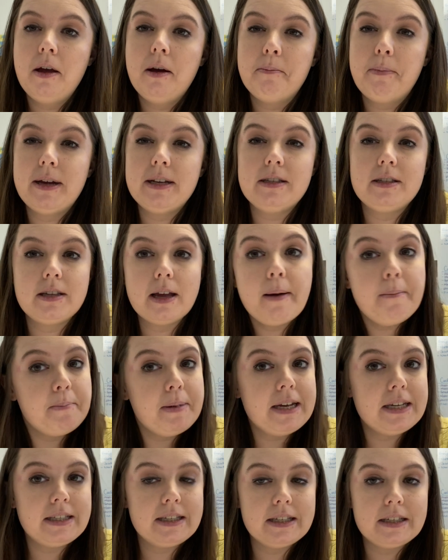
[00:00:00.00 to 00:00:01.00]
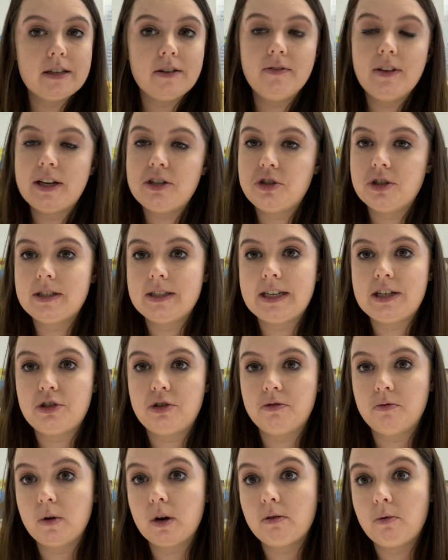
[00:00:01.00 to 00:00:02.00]
but some pieces of
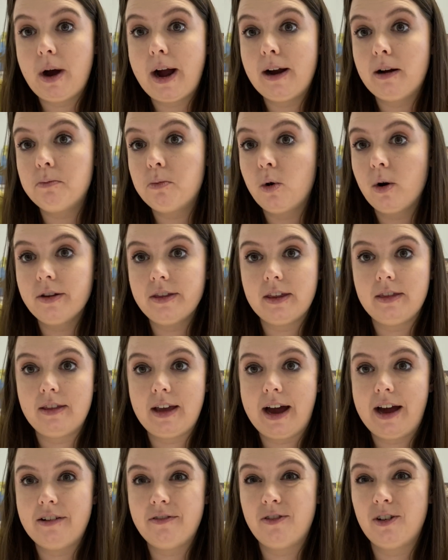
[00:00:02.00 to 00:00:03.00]
legislation require more than that.